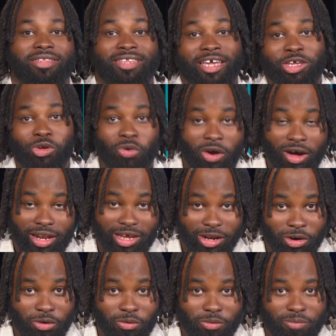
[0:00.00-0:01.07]
thank you all at
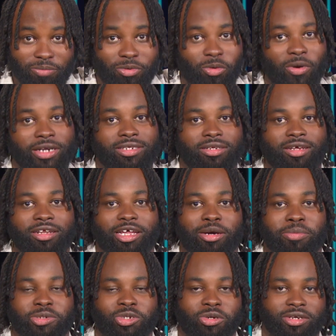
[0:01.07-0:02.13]
home for watching another
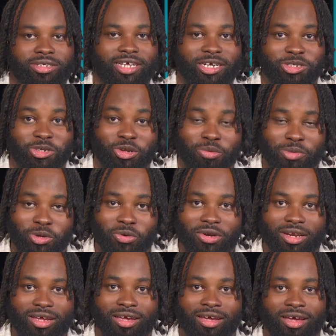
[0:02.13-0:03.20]
episode of Slice of
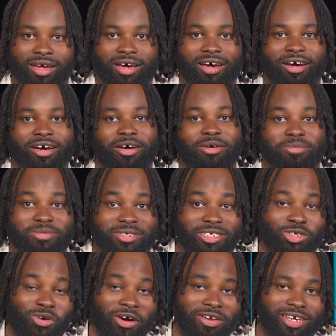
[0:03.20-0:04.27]
Community. See
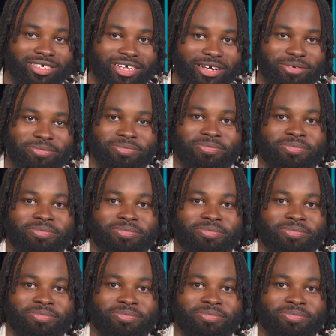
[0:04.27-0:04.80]
you all next time.